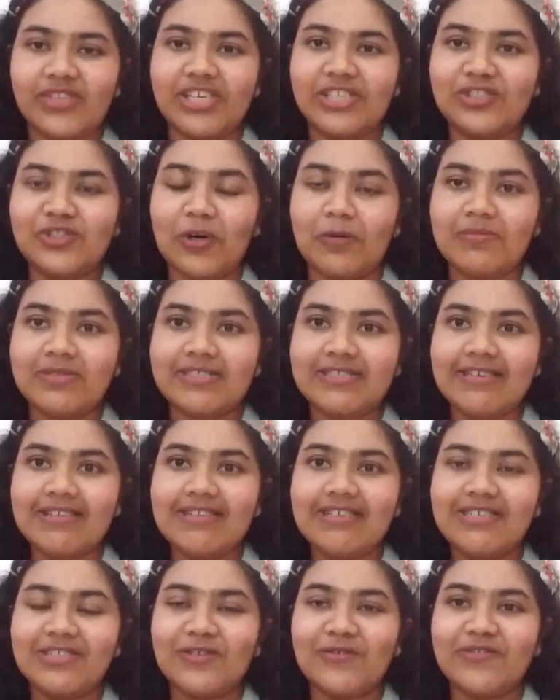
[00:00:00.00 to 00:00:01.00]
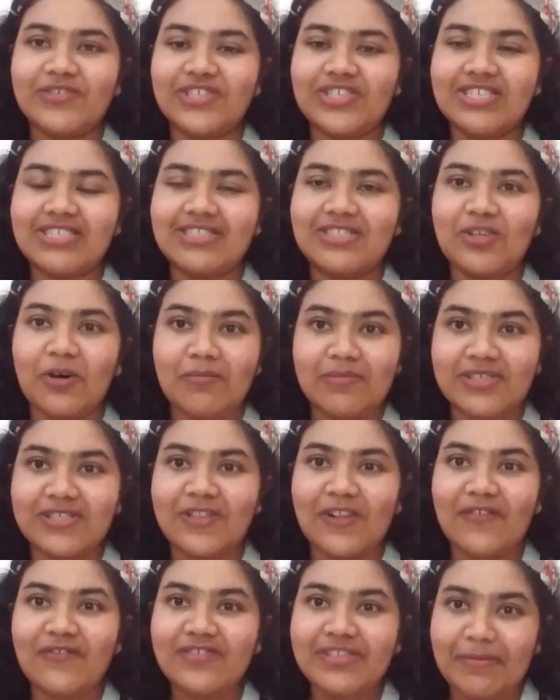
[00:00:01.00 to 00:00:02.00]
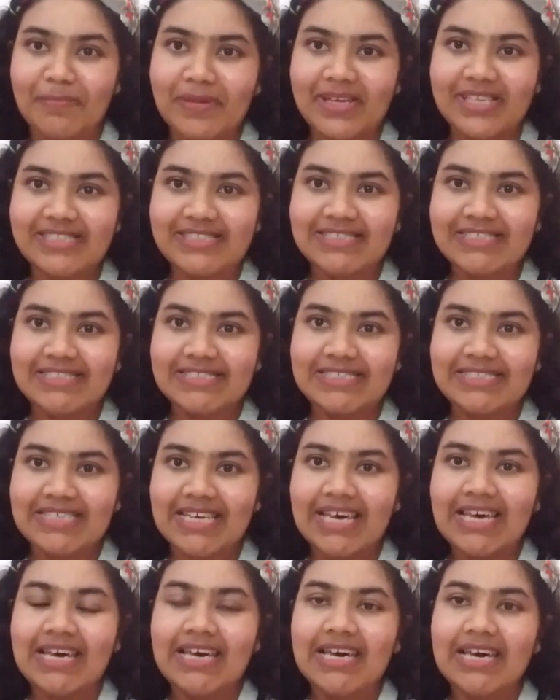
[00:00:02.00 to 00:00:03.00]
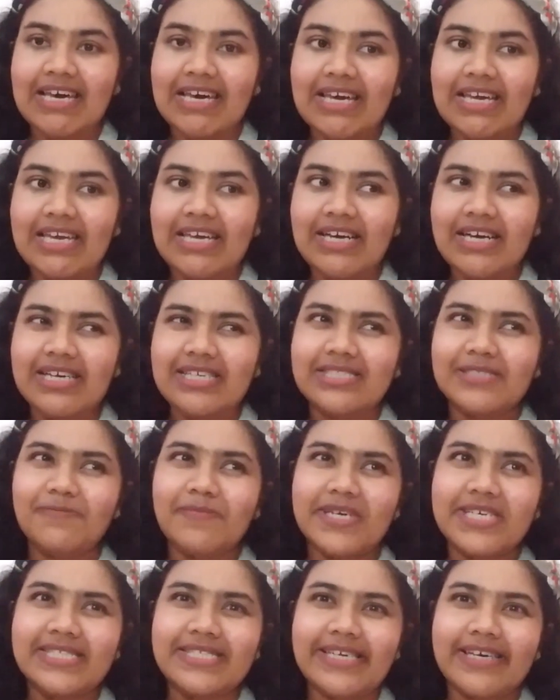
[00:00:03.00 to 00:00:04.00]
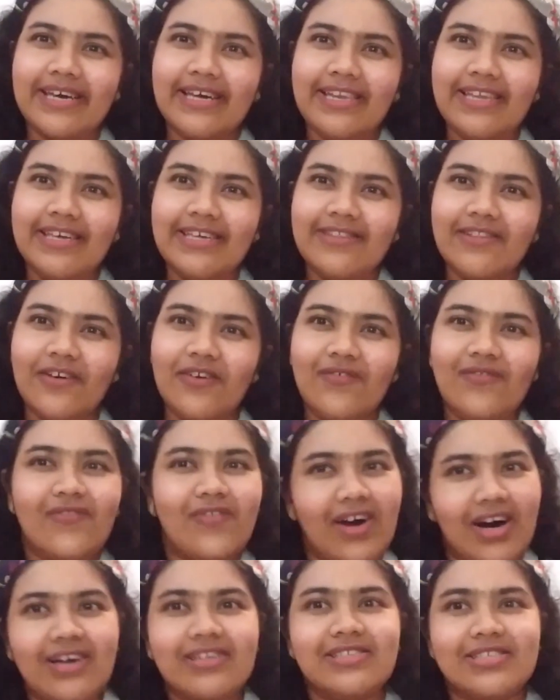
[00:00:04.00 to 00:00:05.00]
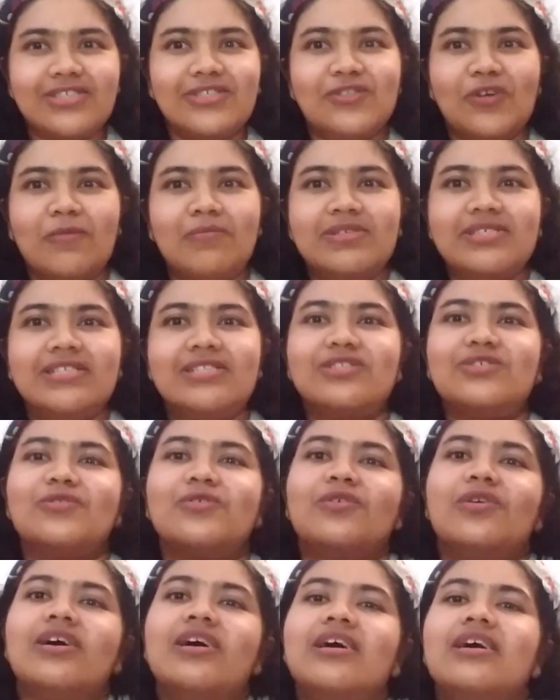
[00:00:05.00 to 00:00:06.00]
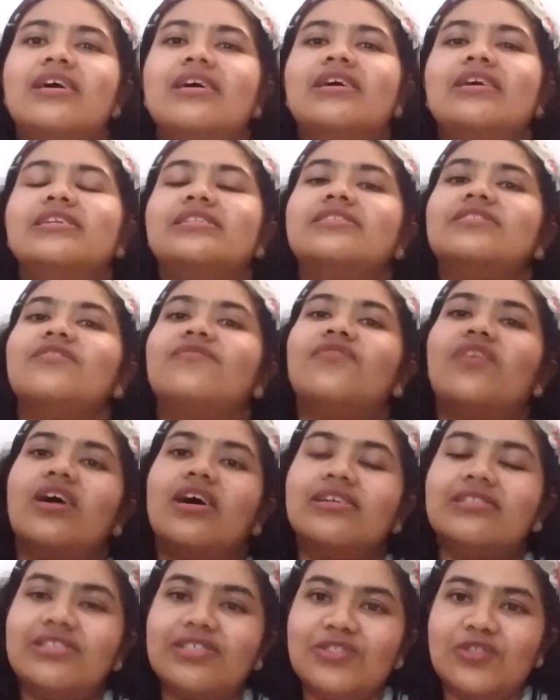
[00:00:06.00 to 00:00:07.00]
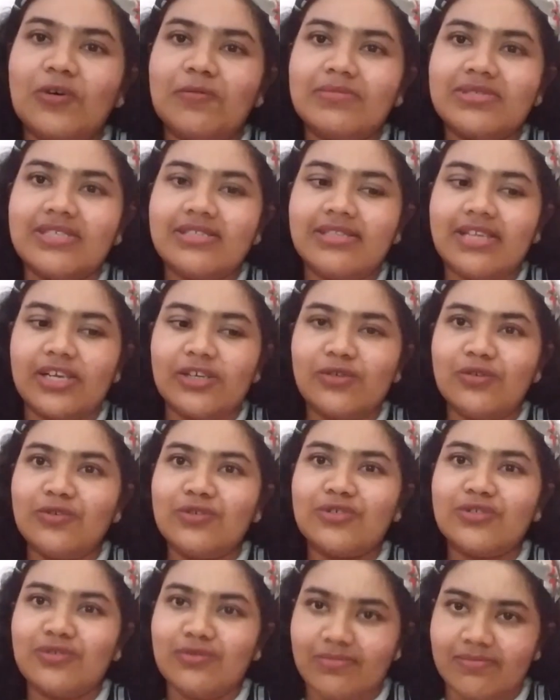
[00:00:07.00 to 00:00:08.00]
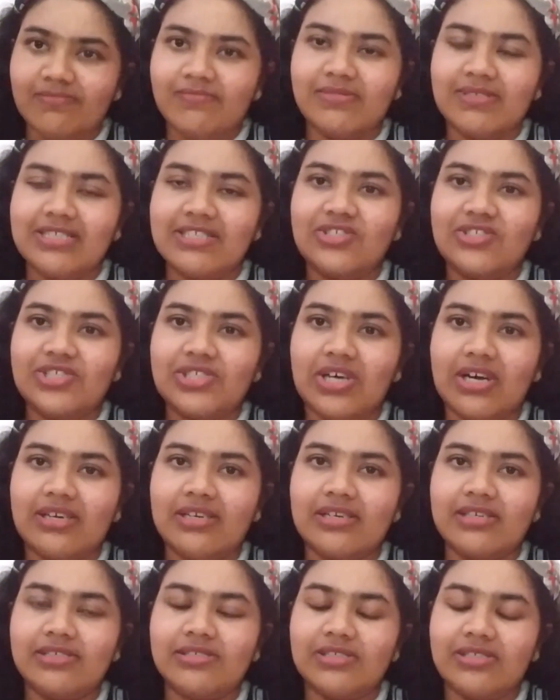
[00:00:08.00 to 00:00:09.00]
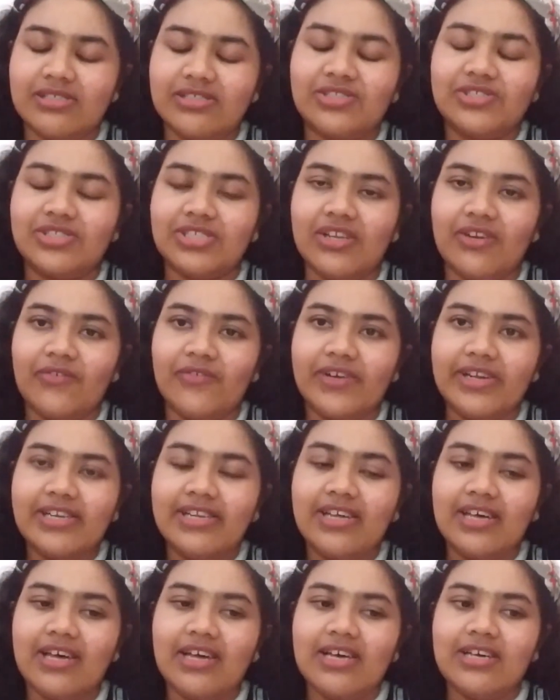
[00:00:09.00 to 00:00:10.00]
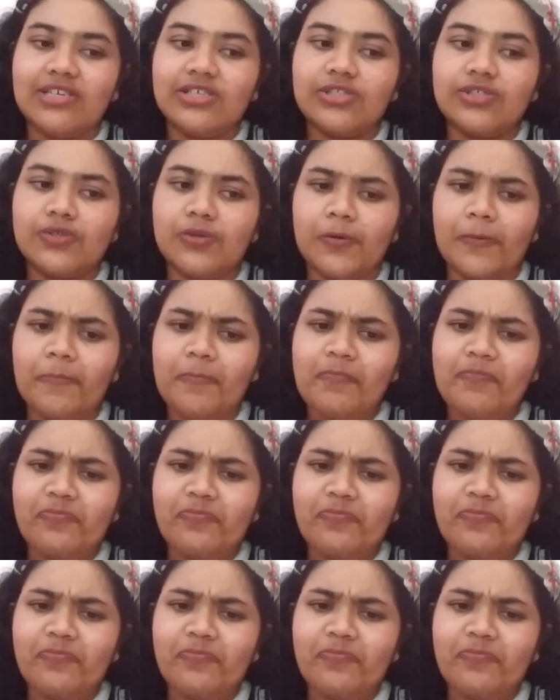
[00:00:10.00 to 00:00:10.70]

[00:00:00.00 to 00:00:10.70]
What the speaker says: domicile, which is domicile of dependence. Here, it's basically the father's domicile. So, it's the father's domicile that goes to his children. So,